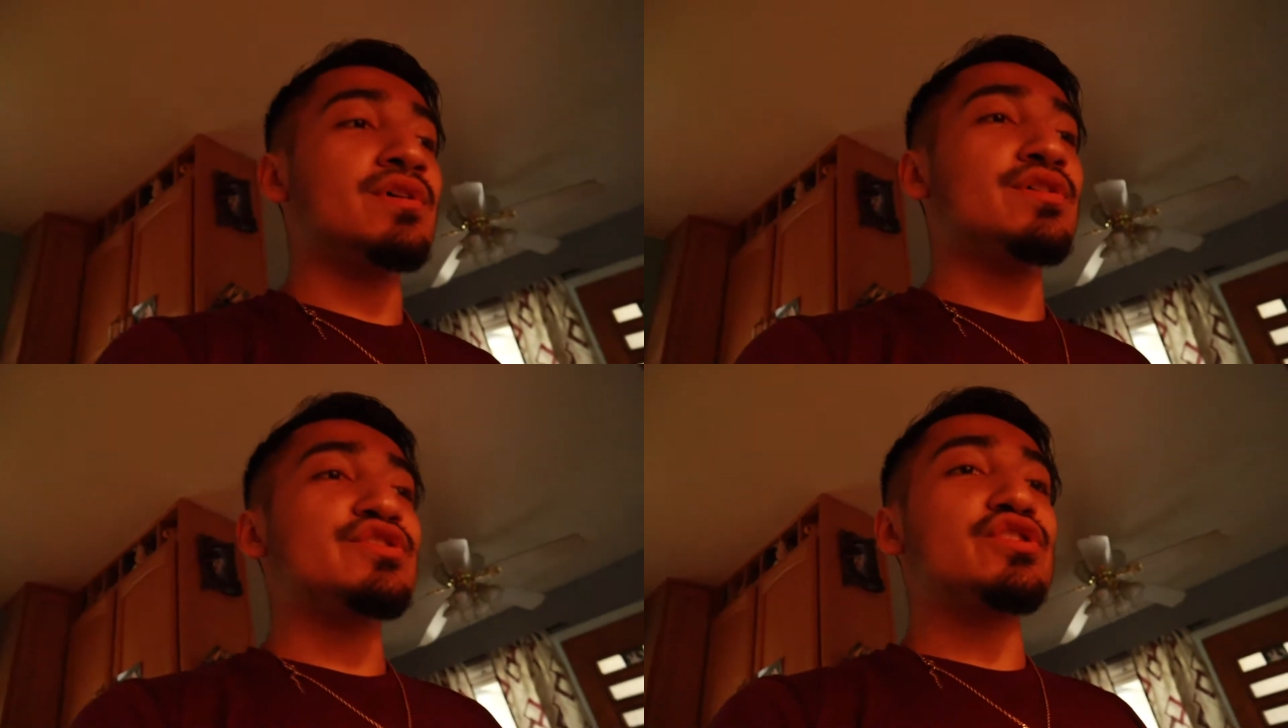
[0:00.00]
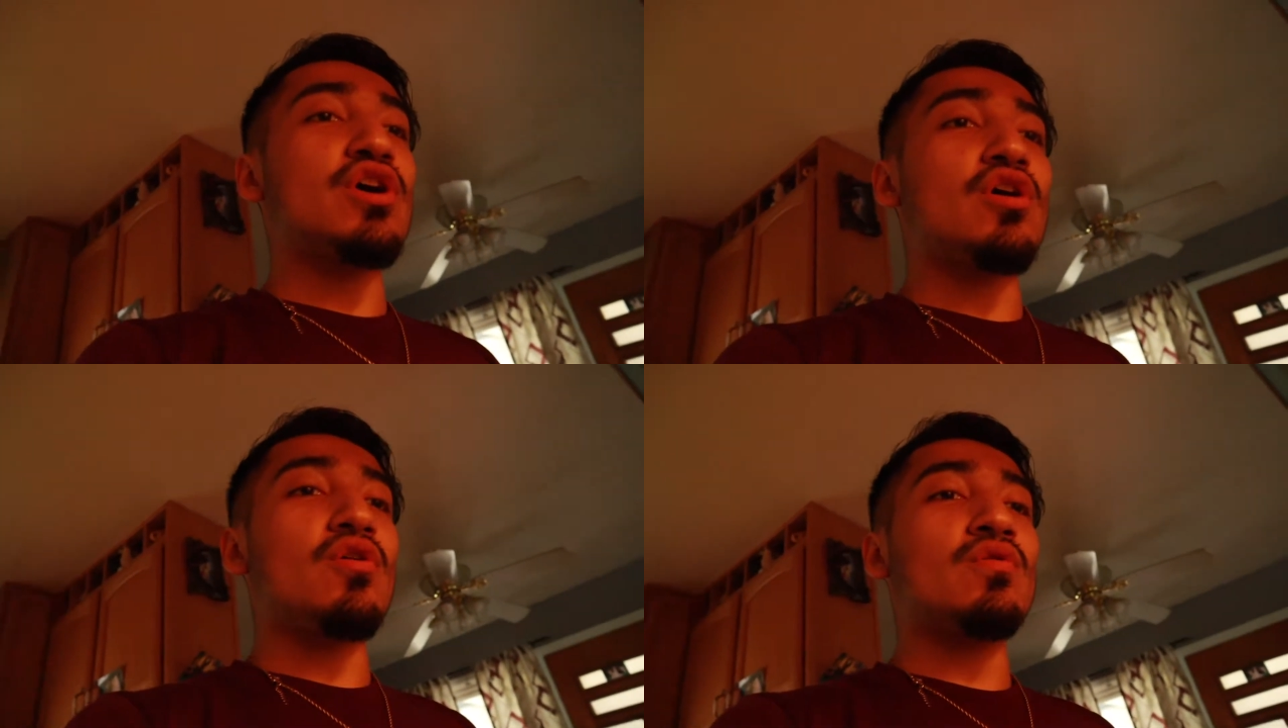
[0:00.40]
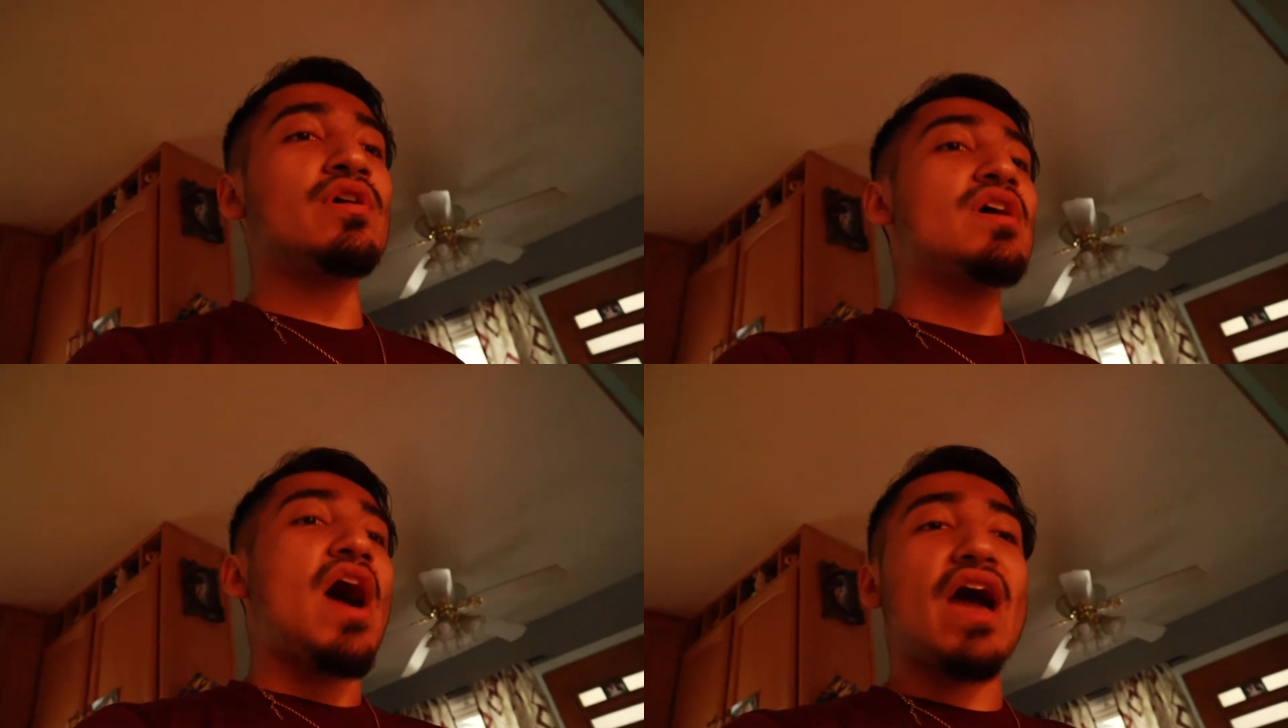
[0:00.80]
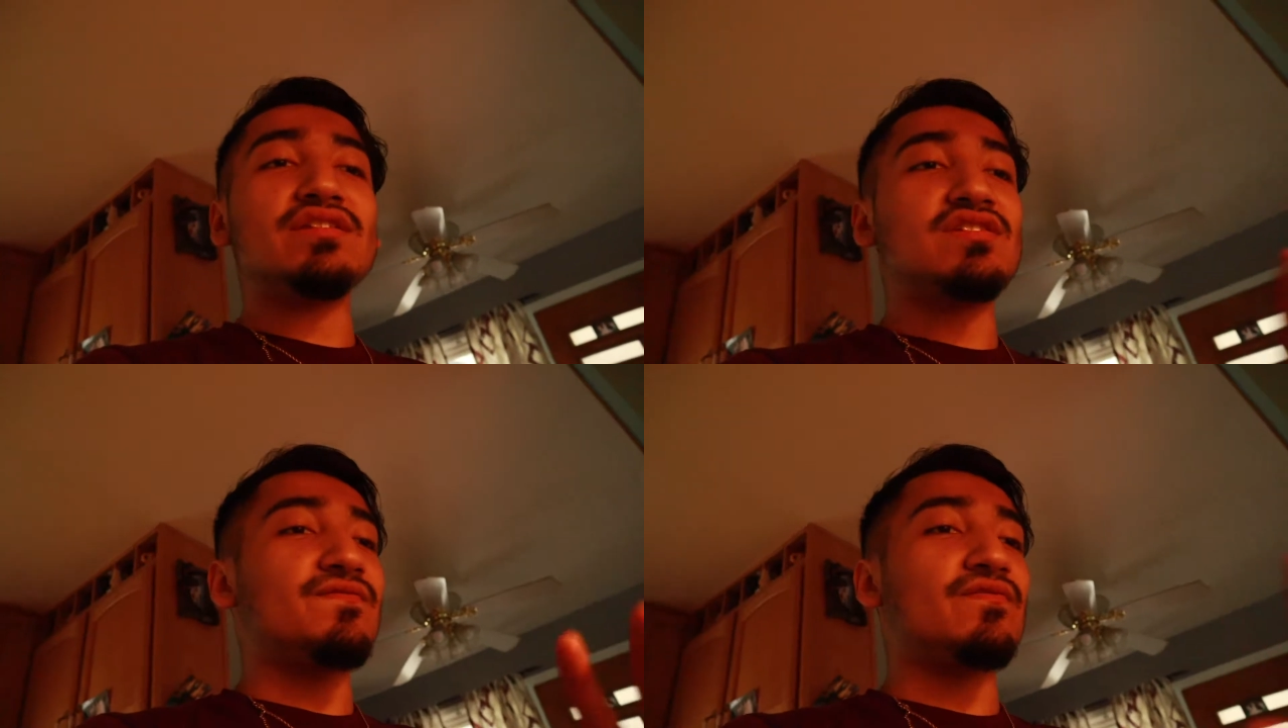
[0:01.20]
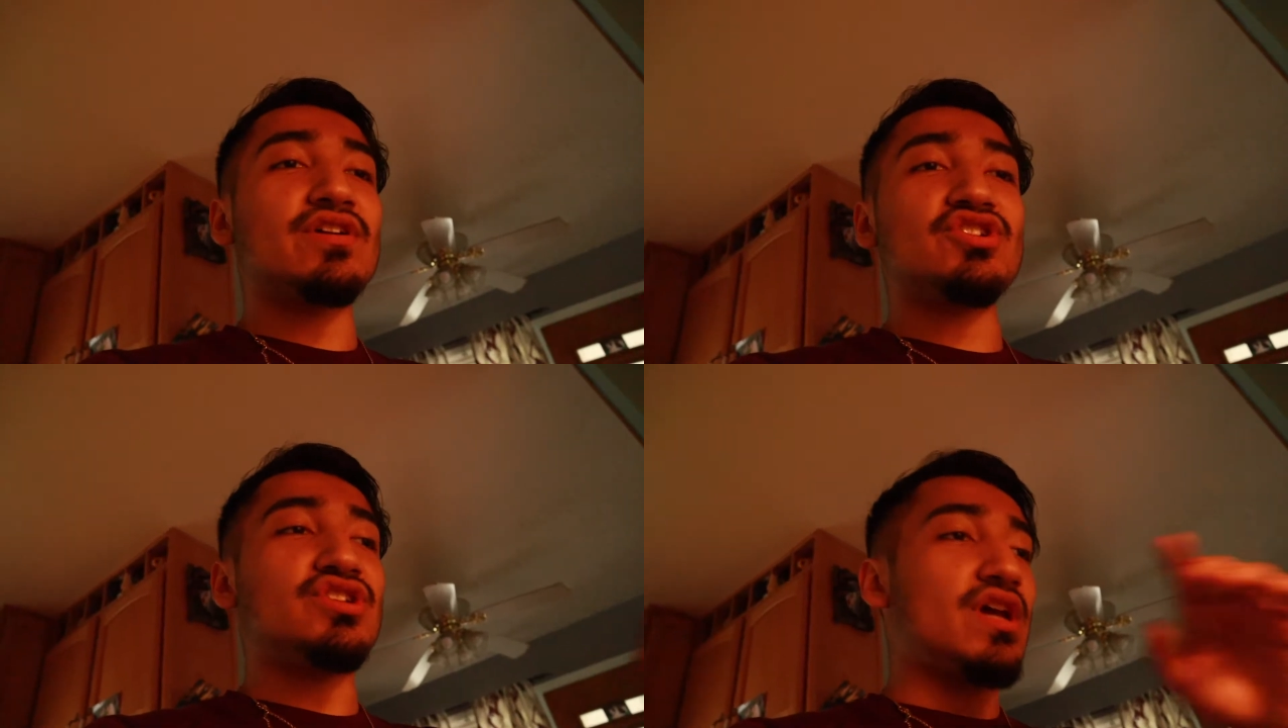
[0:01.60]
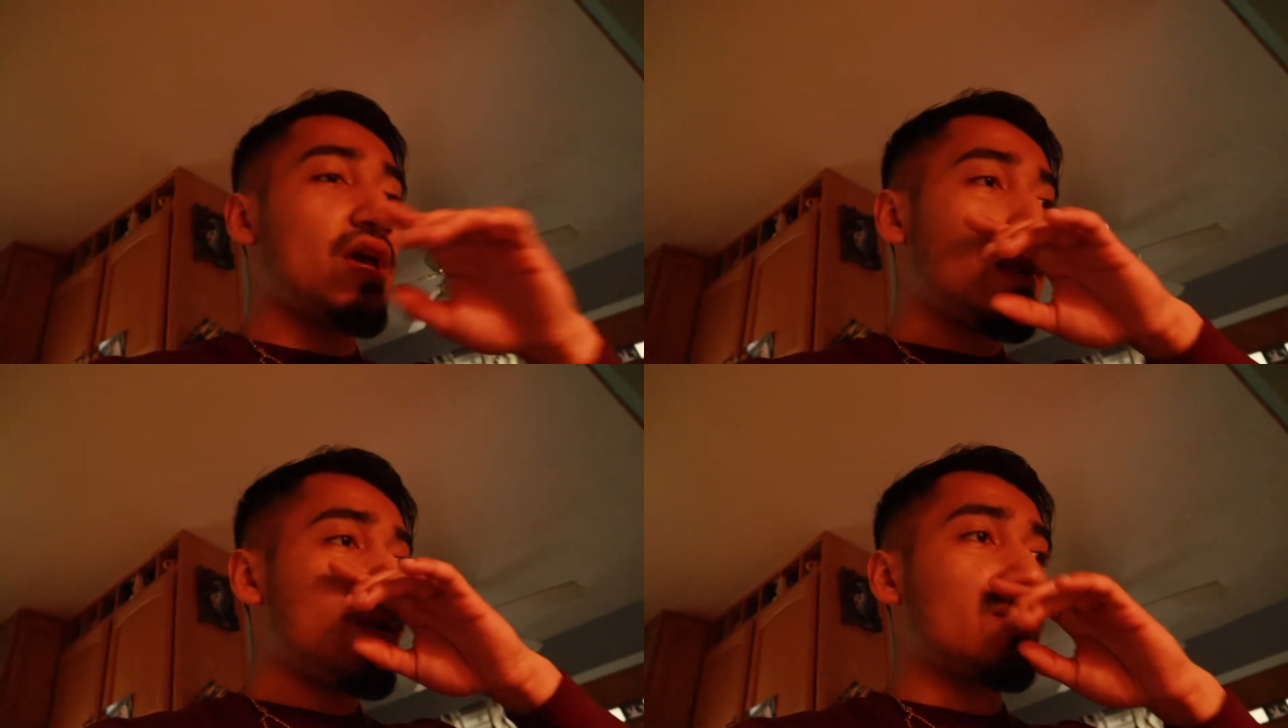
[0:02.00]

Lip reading: So I differentiate it